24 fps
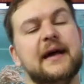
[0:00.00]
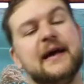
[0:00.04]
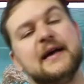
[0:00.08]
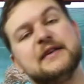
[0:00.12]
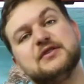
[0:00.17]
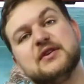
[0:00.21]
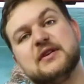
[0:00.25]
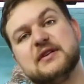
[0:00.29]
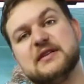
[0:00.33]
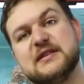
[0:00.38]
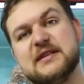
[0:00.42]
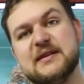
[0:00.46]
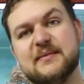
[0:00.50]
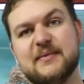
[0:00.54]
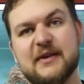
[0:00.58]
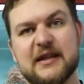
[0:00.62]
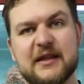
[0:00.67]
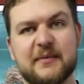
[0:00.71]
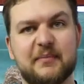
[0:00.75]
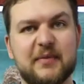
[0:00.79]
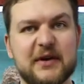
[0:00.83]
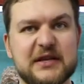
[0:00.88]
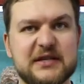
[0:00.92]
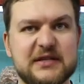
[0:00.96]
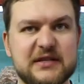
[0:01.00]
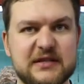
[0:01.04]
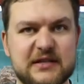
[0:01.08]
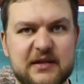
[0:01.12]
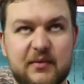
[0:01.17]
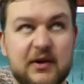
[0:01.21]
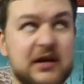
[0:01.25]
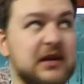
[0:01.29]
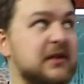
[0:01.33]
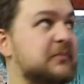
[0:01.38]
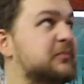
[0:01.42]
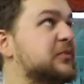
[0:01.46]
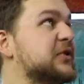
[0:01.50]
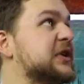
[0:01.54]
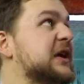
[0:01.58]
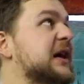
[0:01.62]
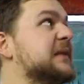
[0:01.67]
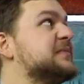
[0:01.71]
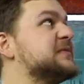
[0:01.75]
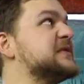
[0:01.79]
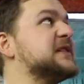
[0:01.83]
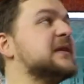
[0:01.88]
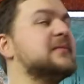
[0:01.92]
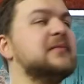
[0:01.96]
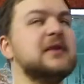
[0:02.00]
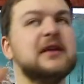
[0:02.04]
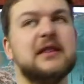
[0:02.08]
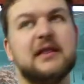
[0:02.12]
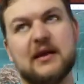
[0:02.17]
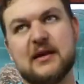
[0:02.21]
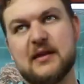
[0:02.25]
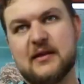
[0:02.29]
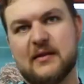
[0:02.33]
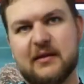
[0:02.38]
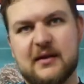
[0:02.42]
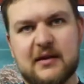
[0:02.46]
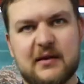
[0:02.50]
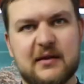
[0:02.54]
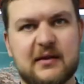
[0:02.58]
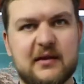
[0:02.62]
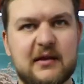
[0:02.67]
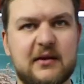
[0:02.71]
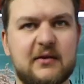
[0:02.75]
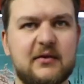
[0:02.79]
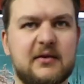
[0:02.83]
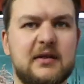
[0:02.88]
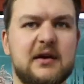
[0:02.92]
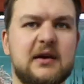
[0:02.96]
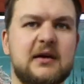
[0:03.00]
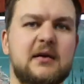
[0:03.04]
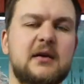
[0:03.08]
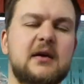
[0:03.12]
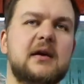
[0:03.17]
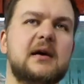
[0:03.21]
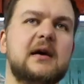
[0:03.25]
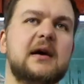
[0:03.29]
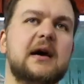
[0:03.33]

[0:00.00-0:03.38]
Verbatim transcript: as you can see by the pictures that we're going to put up somewhere there, there, there or there,